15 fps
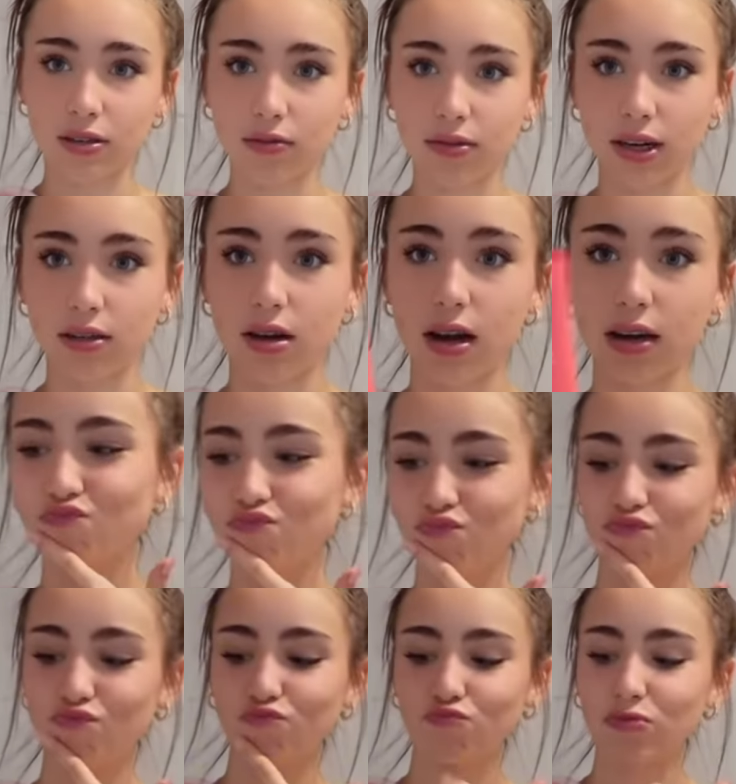on TikTok.
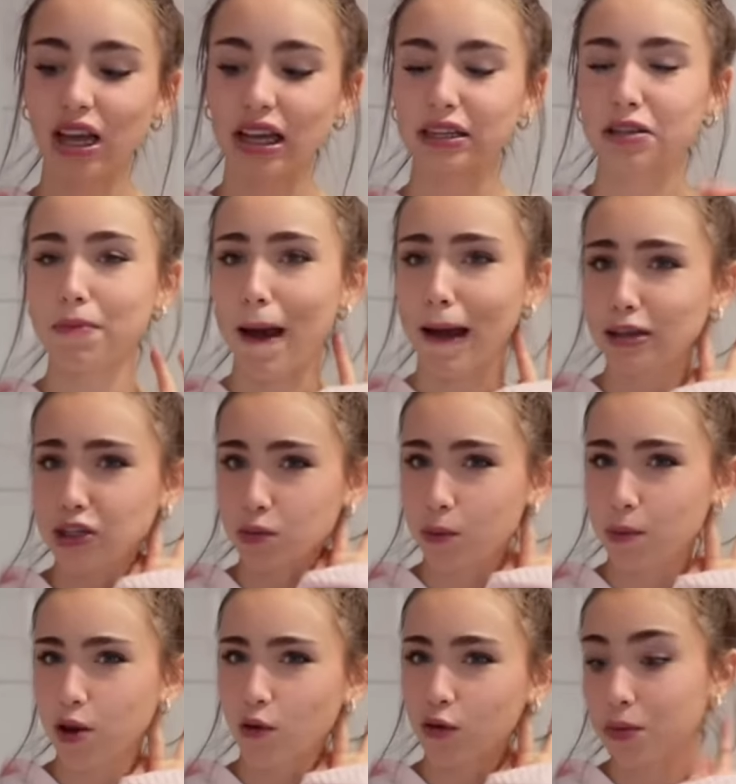Did the packaging win
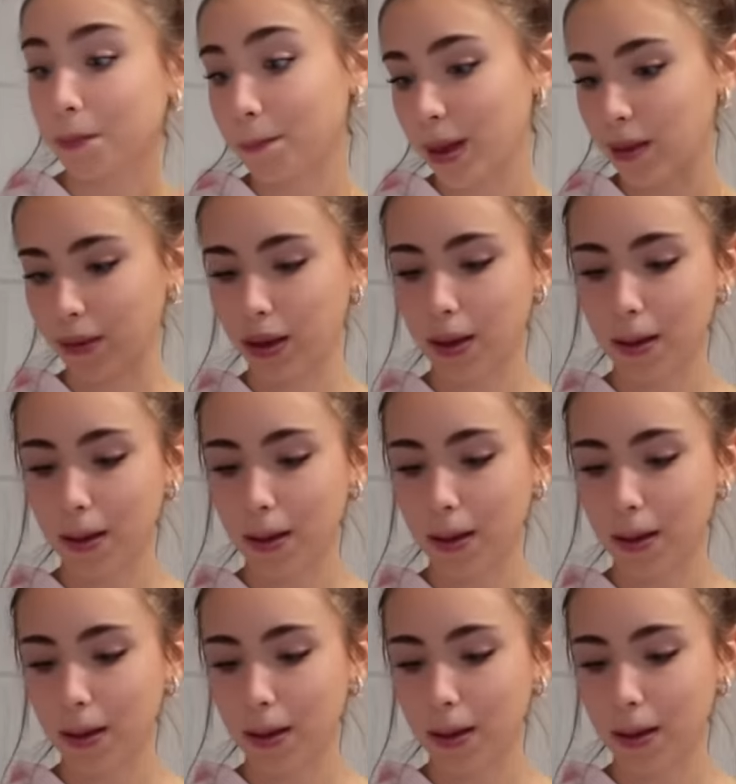me over? Maybe.